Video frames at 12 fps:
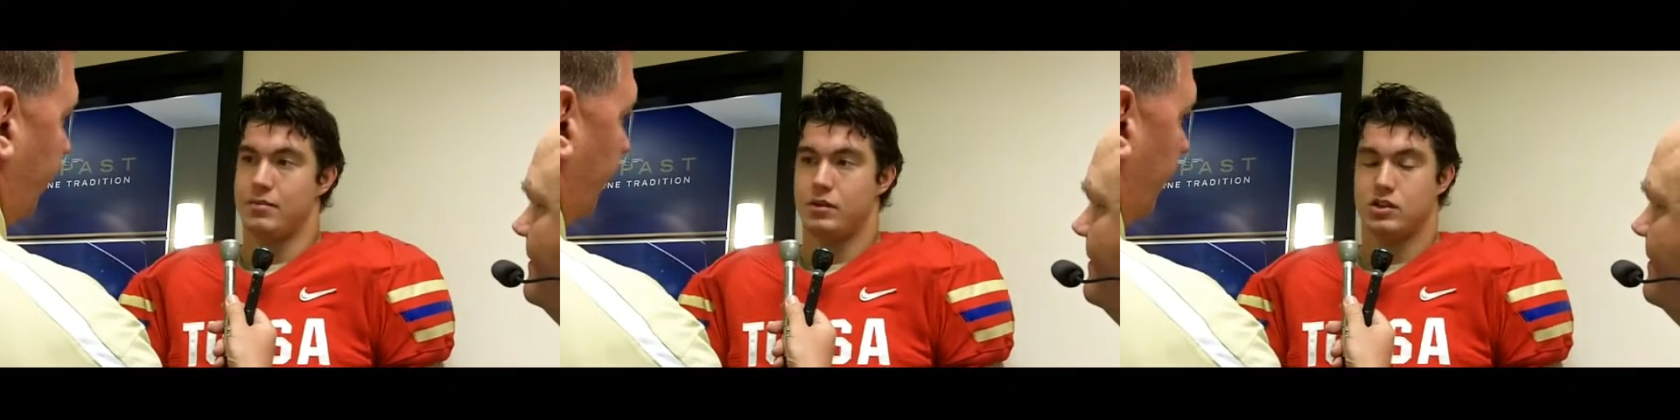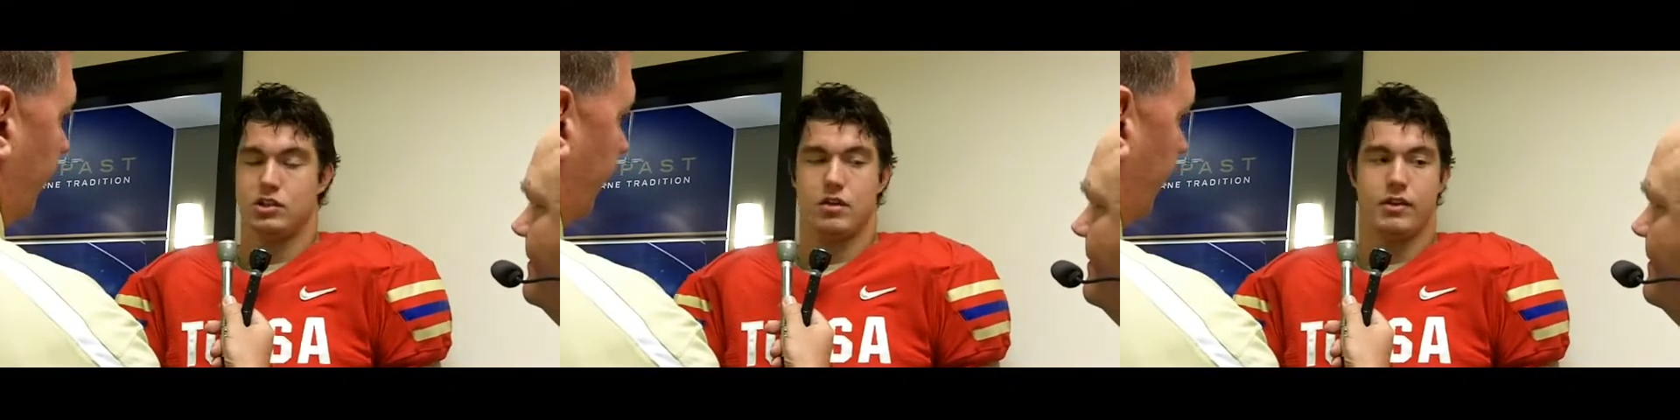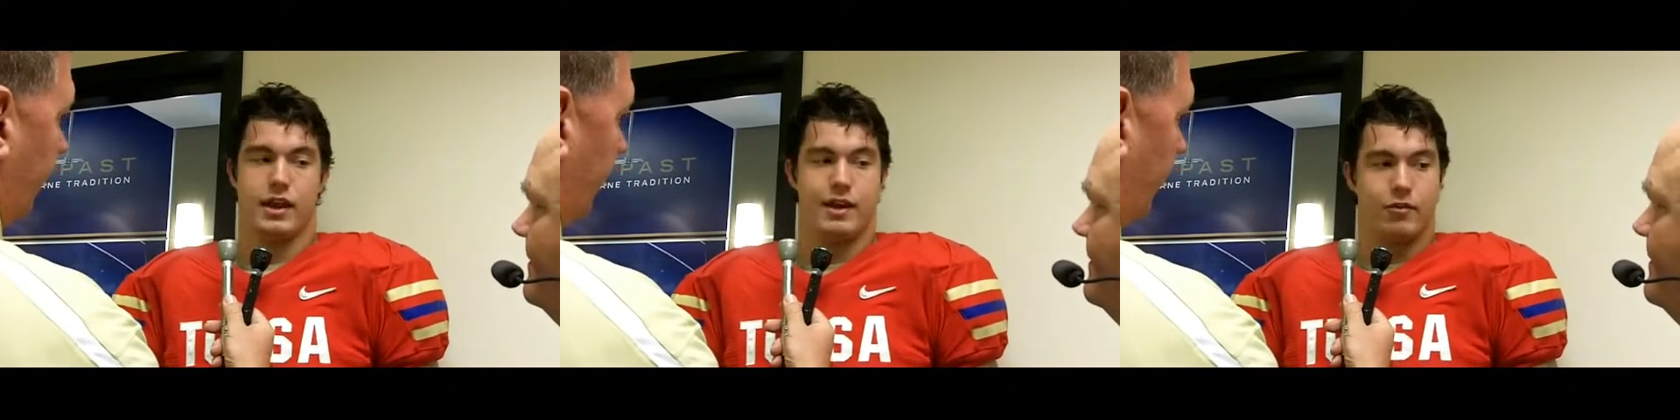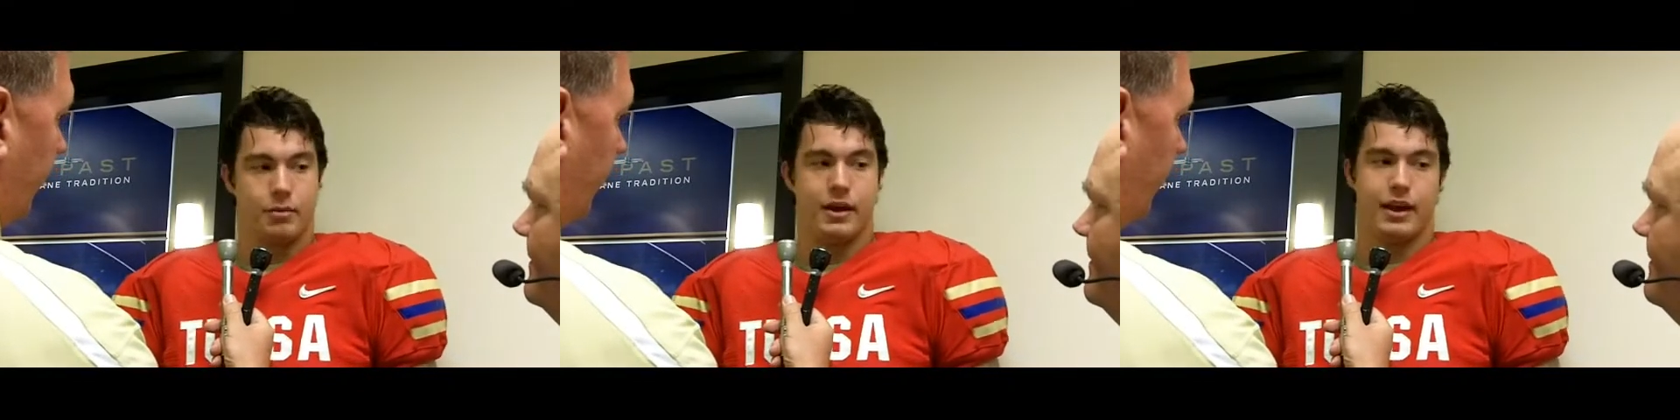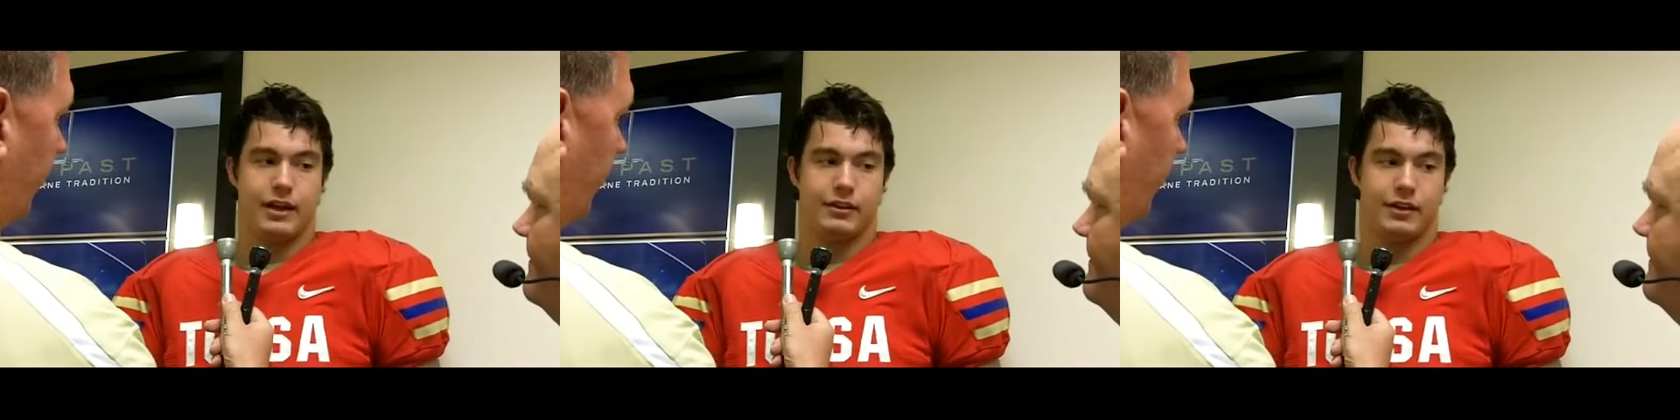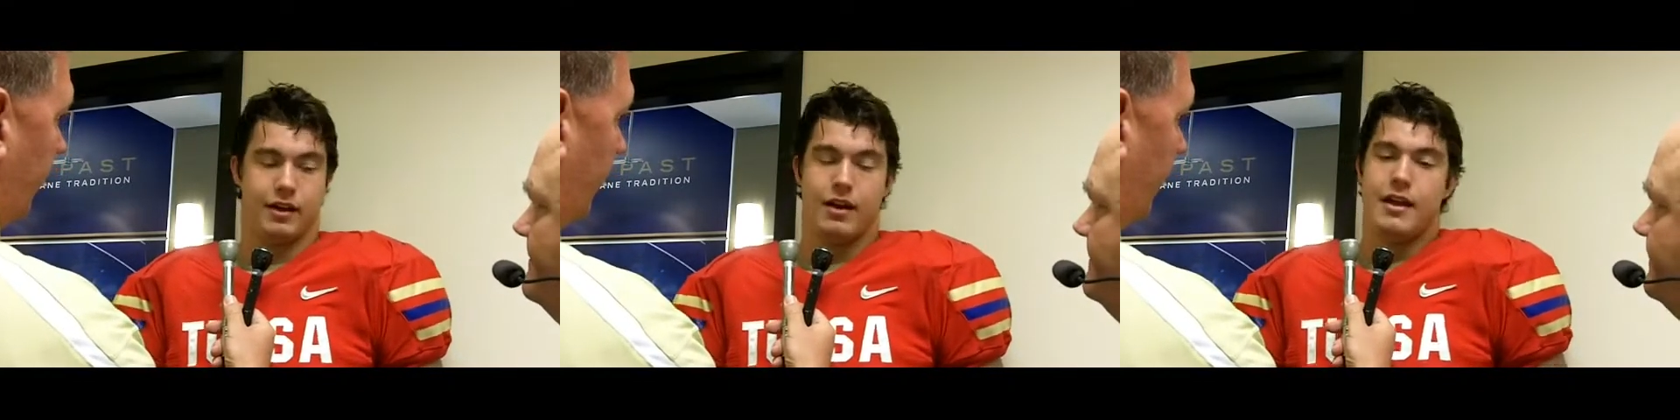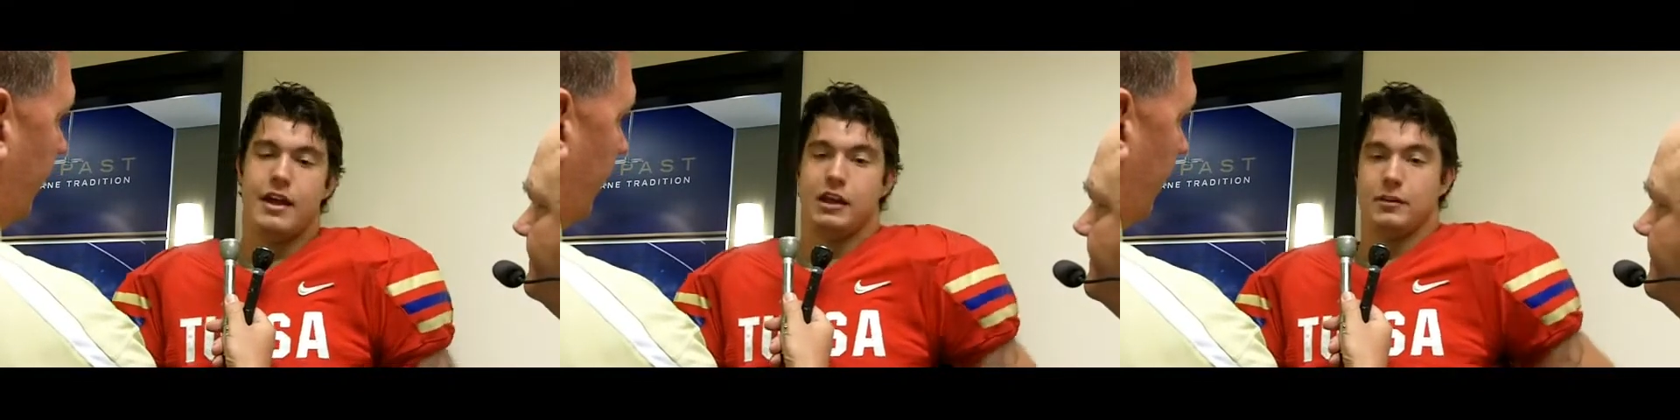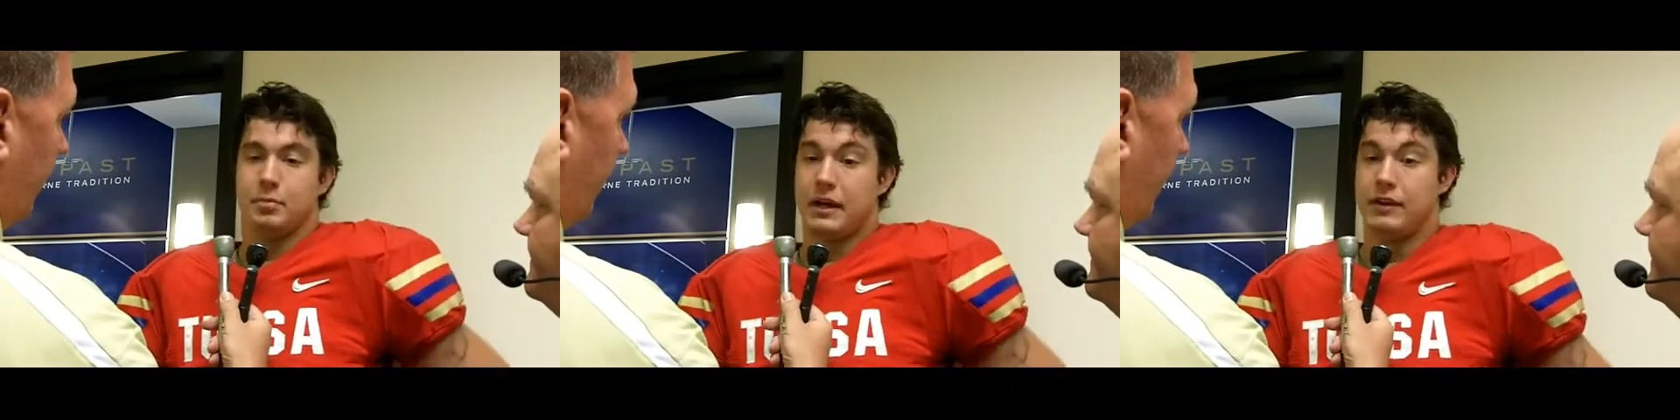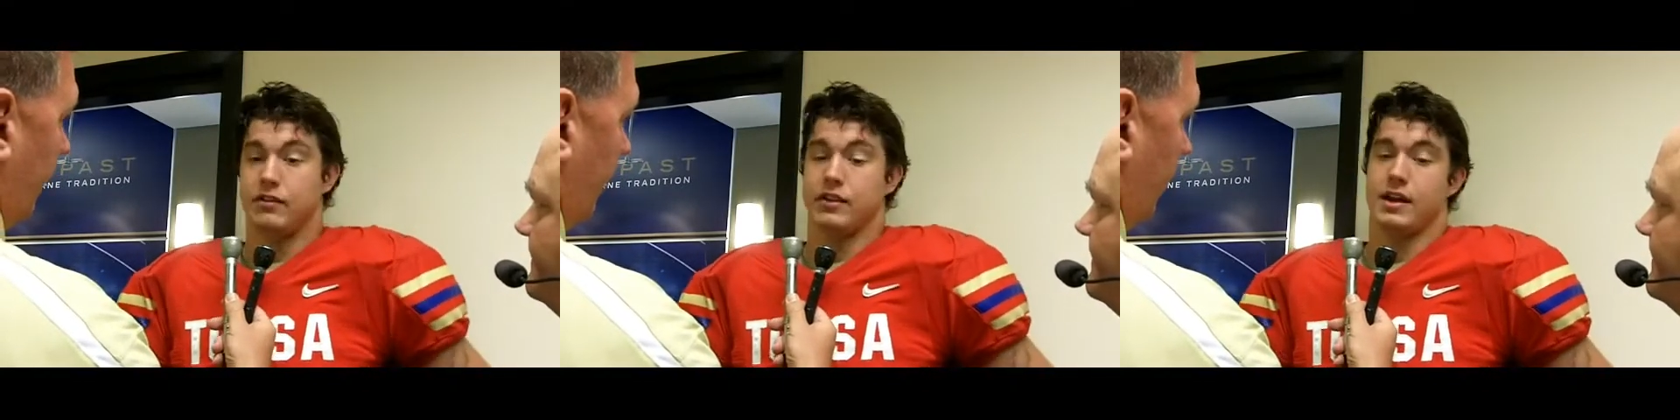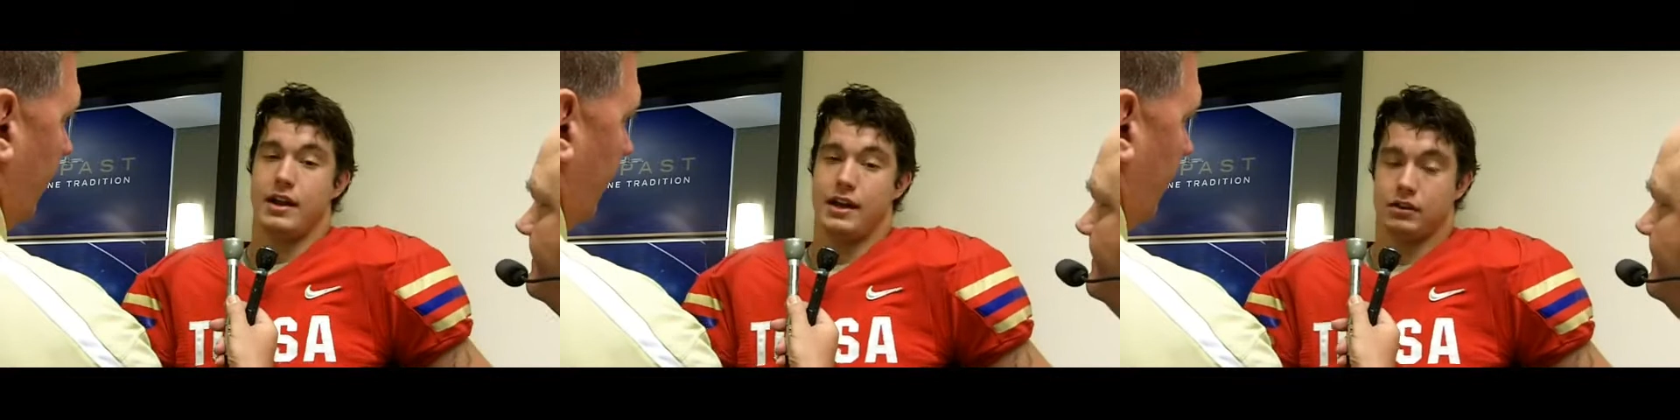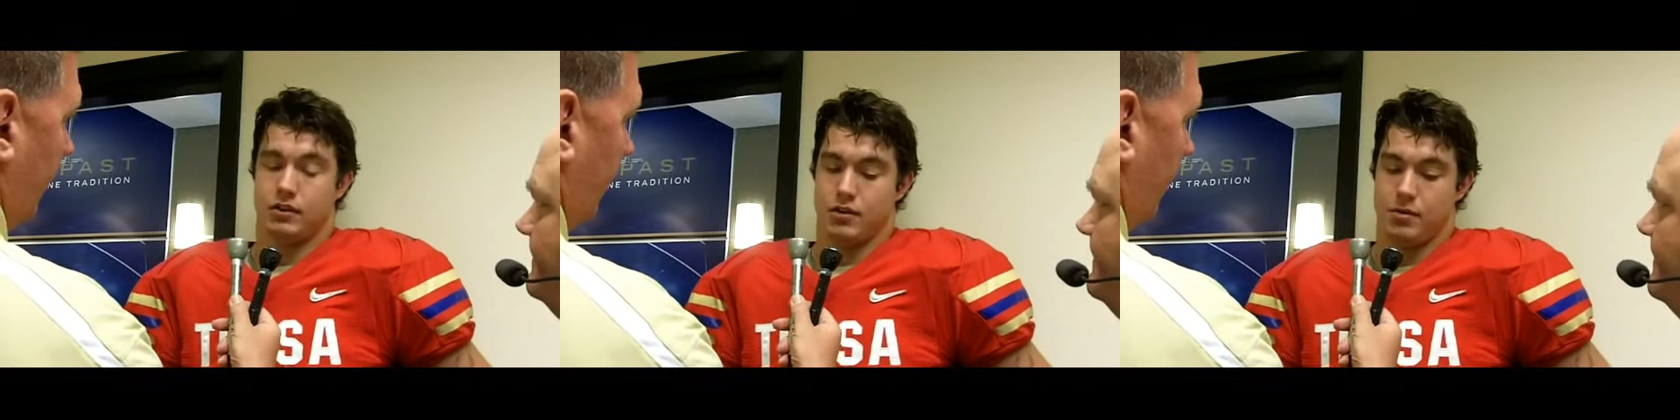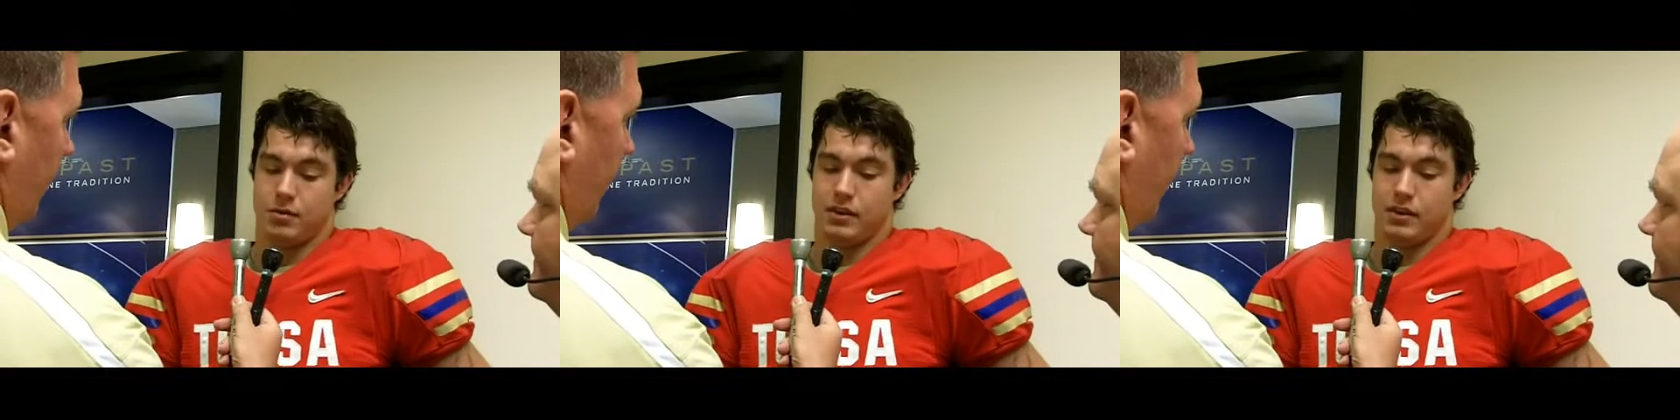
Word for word: you can show that everybody out there is playing for the guy next to him,